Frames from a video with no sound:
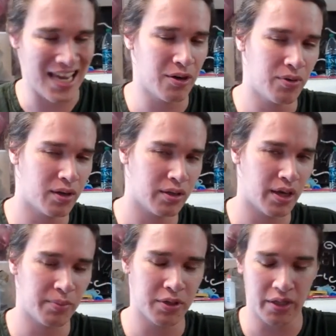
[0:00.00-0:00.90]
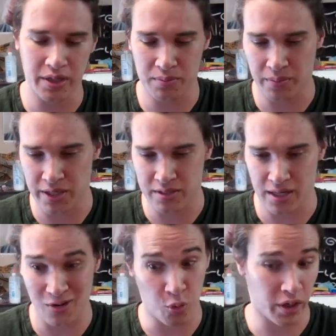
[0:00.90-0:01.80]
can't readily emulate by
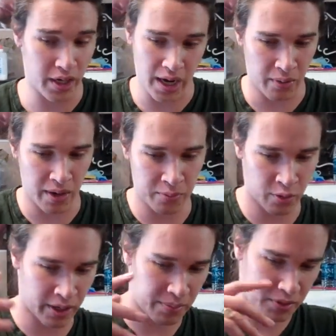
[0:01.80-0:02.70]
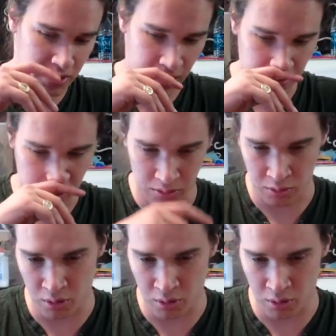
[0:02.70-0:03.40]
sending one guy rambling up the table